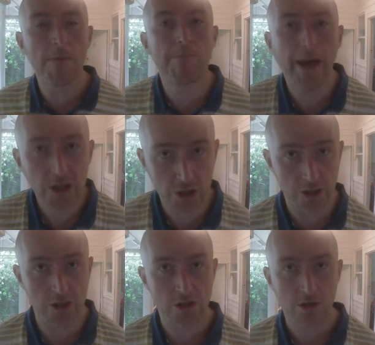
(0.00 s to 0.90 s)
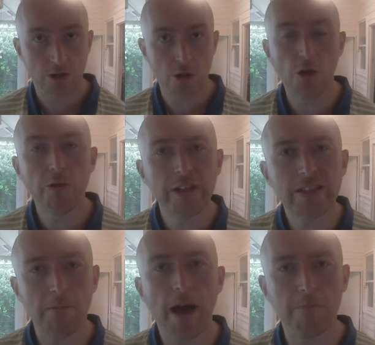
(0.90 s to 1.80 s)
my passions.
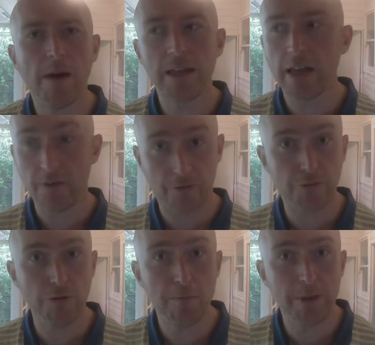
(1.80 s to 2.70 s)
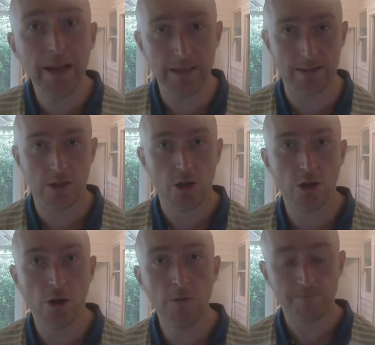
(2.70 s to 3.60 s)
These are my kind of 3 Ps,
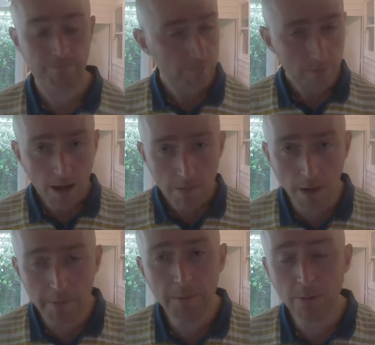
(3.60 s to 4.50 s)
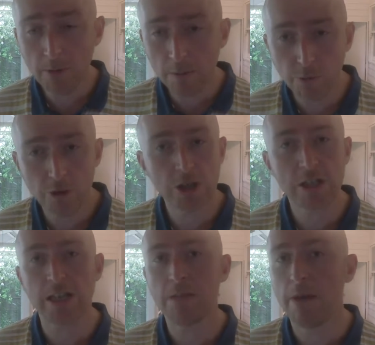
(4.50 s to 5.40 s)
my people, my
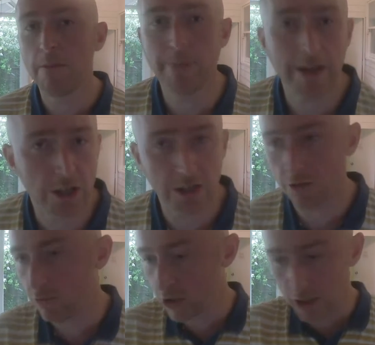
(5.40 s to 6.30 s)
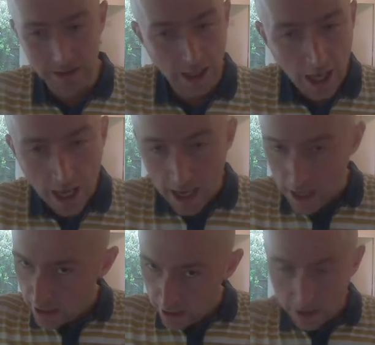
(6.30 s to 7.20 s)
projects, and my passions. I was just
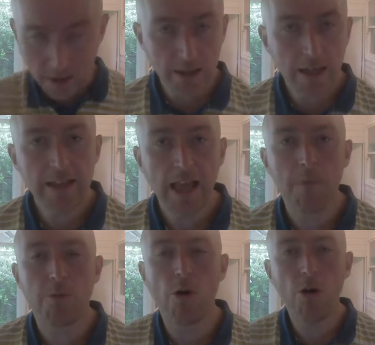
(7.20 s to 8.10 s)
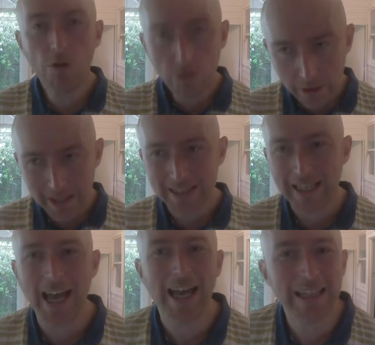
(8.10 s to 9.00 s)
cleared up all
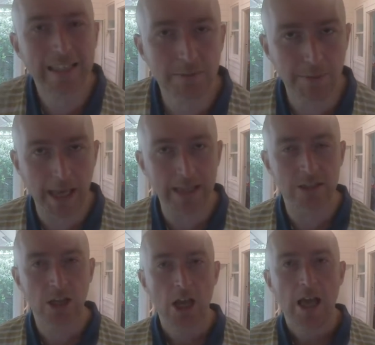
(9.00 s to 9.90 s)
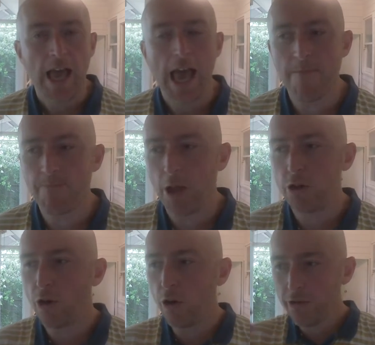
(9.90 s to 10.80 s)
this headspace
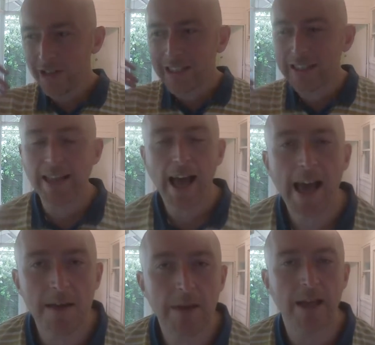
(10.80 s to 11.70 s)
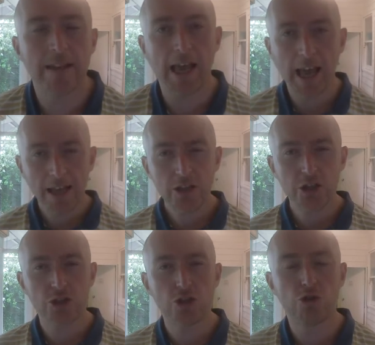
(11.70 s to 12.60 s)
and all this time and
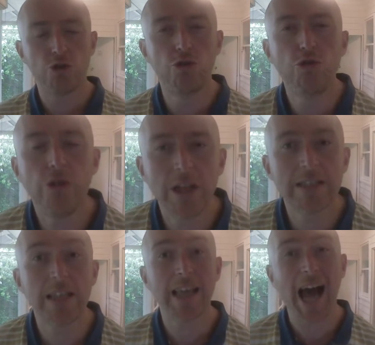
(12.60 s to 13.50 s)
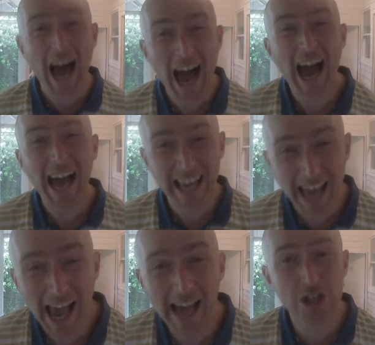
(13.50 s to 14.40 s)
energy to do things that I
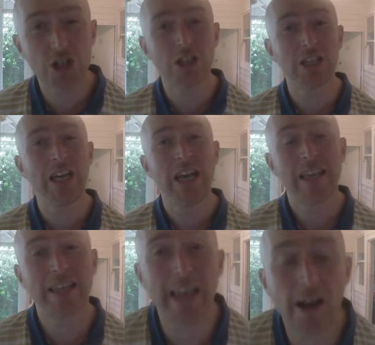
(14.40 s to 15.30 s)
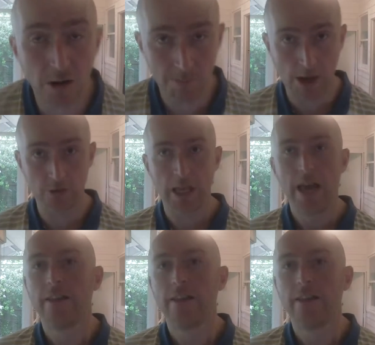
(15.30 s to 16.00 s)
actually care about,